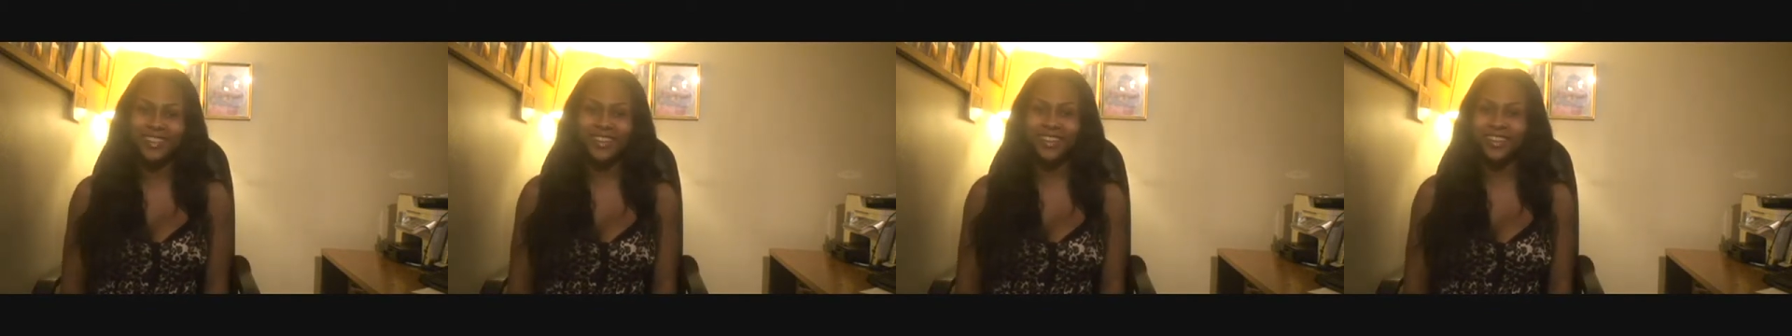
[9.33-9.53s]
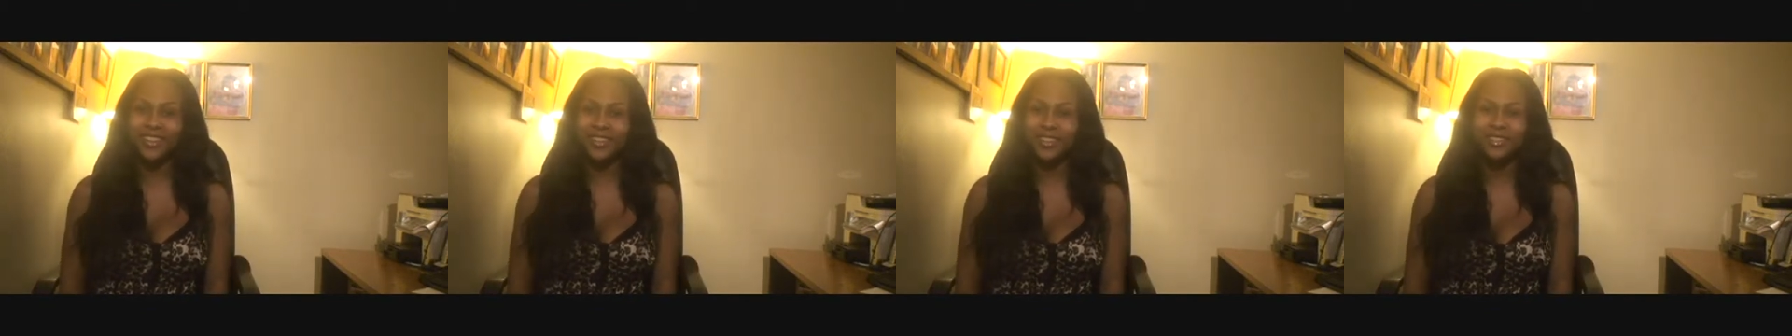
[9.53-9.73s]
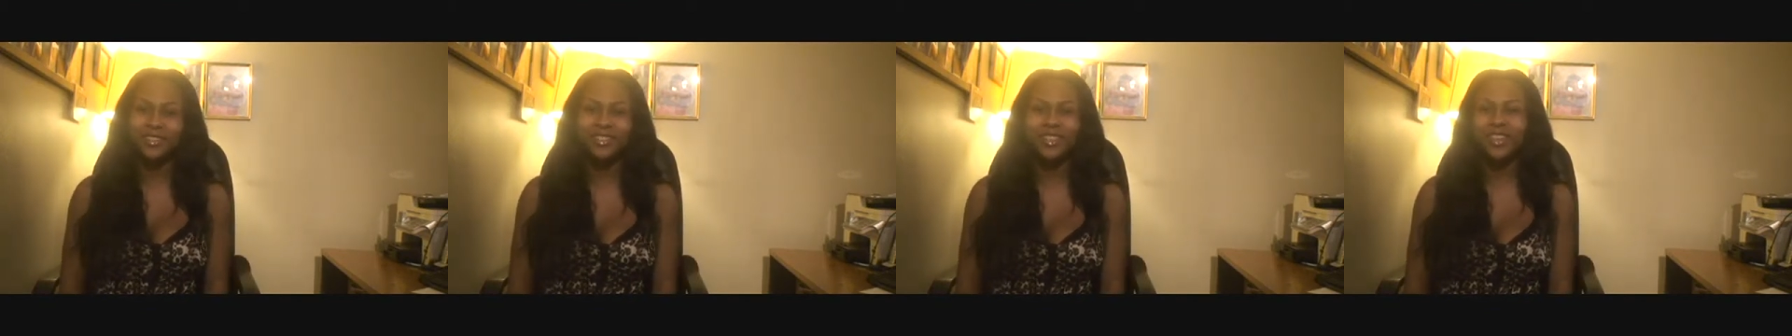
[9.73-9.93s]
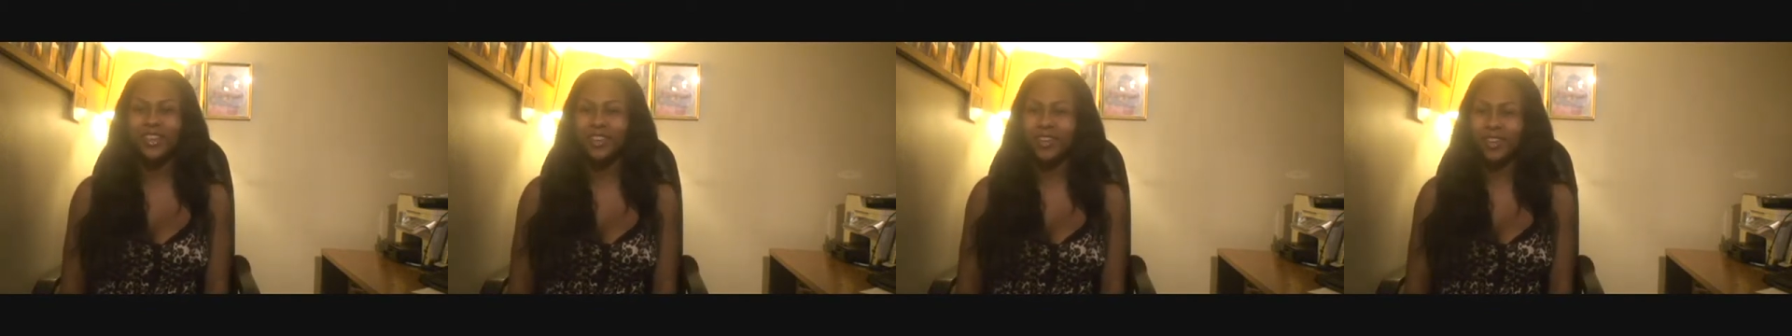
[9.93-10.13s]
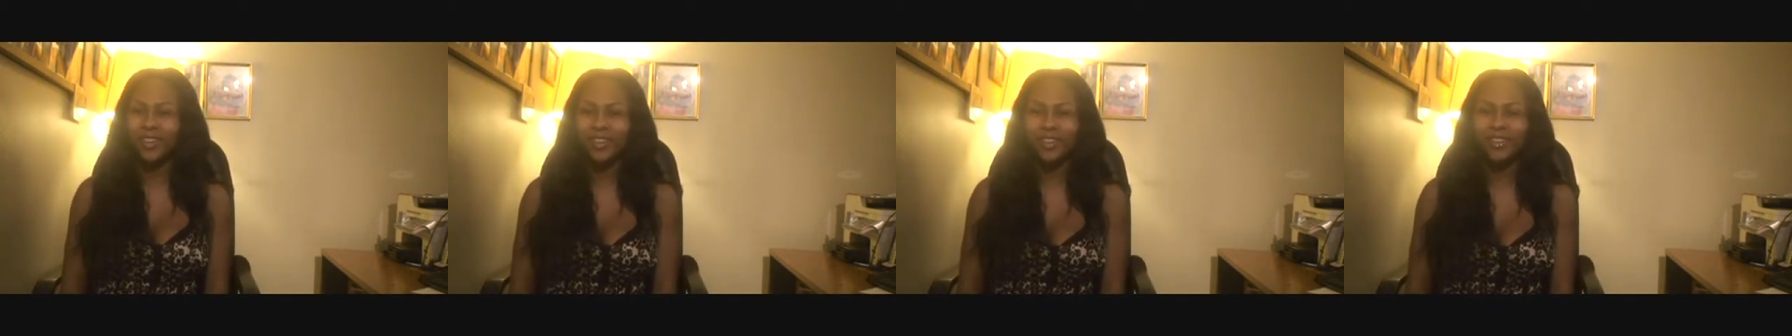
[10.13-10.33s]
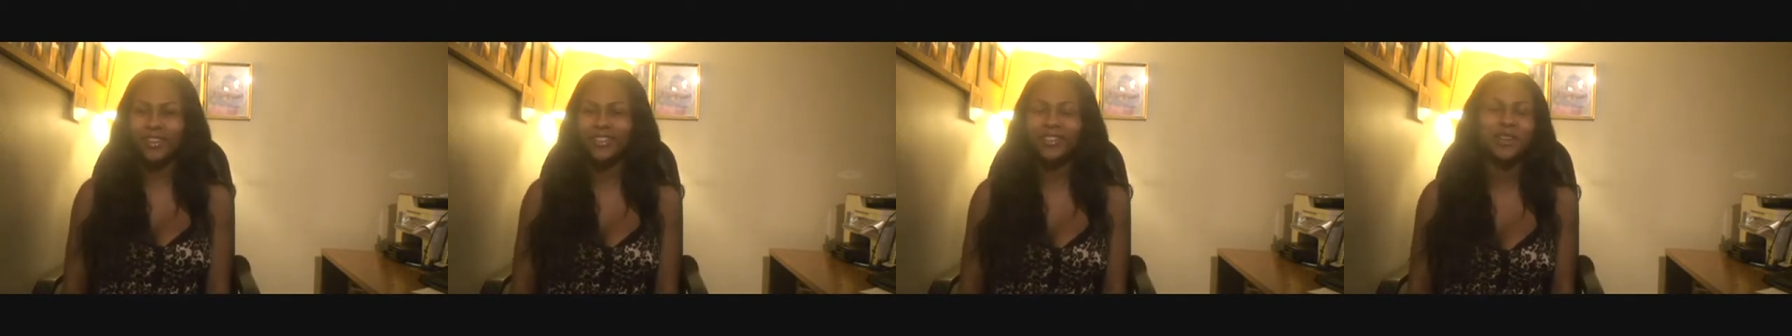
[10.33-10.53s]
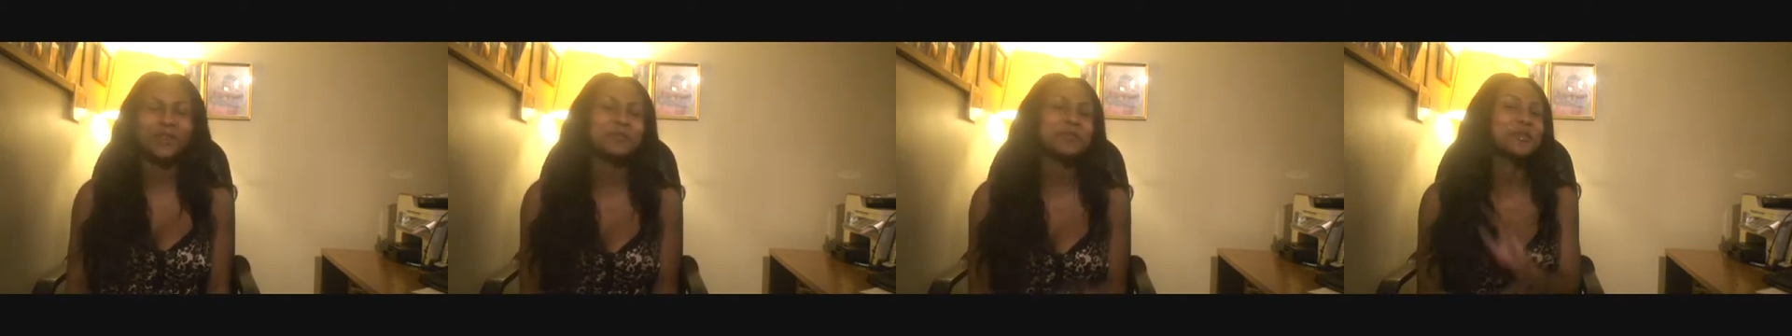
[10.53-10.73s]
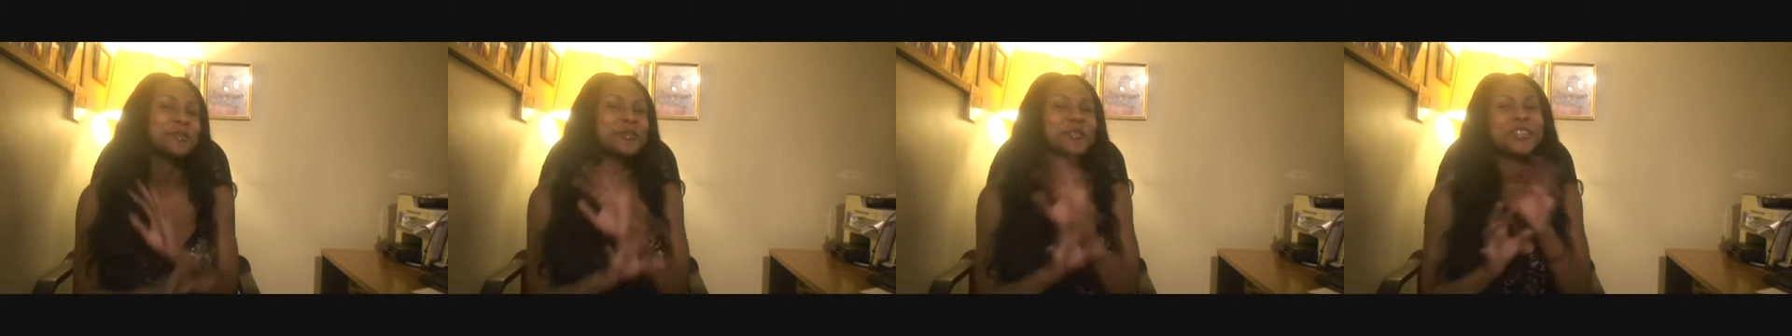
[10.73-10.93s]
Like, yeah.
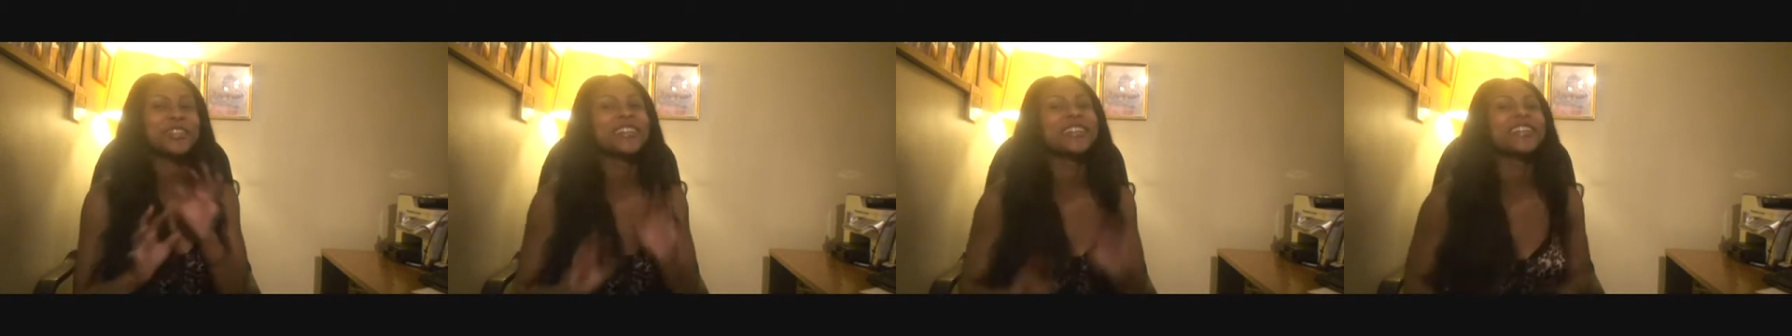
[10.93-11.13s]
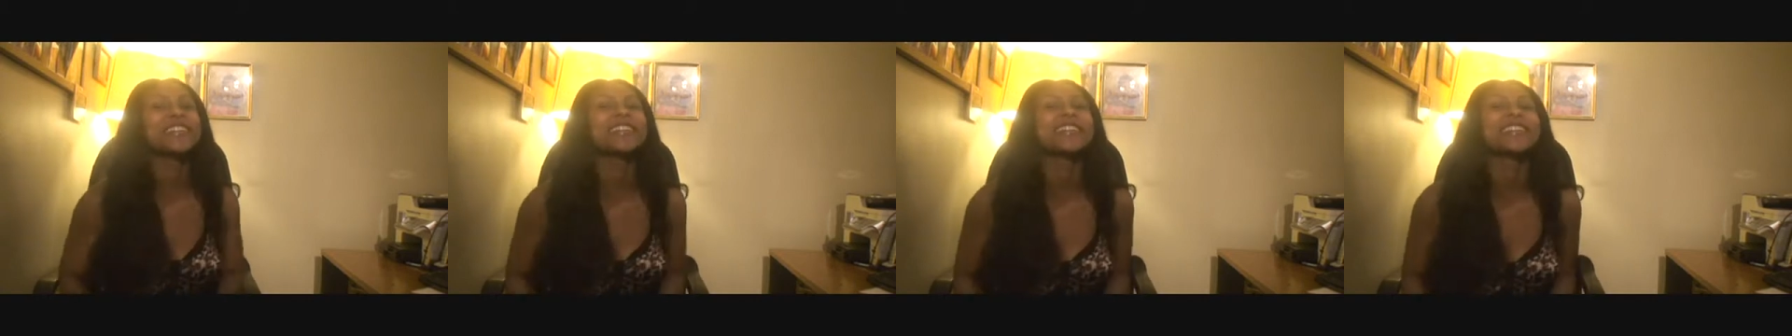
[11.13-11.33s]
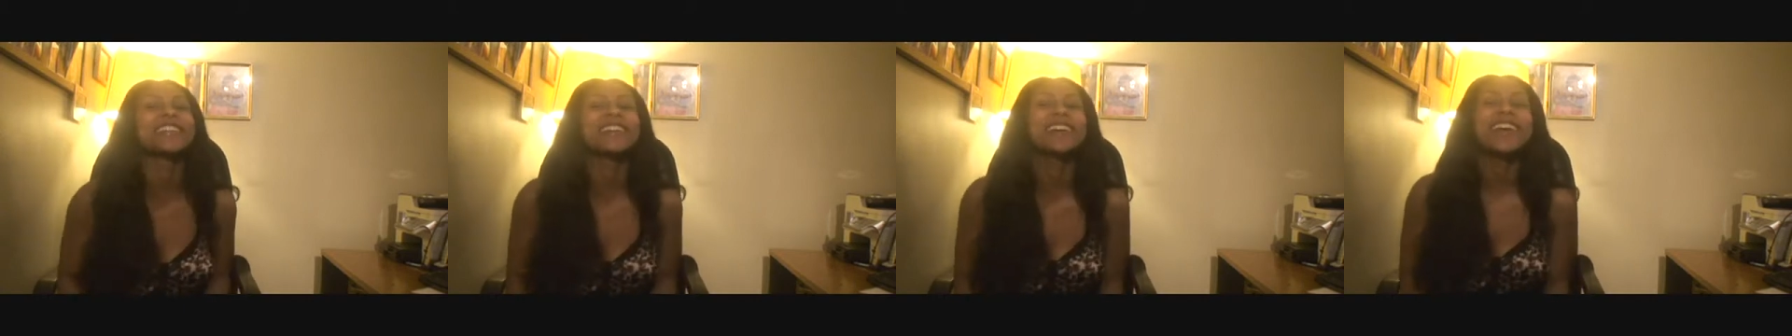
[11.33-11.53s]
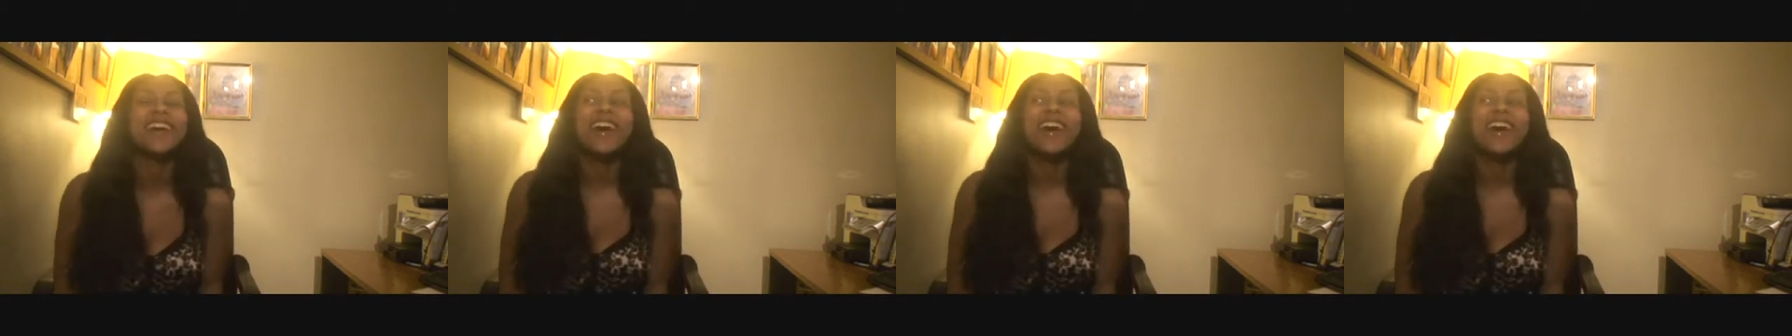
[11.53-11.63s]
No, I'm just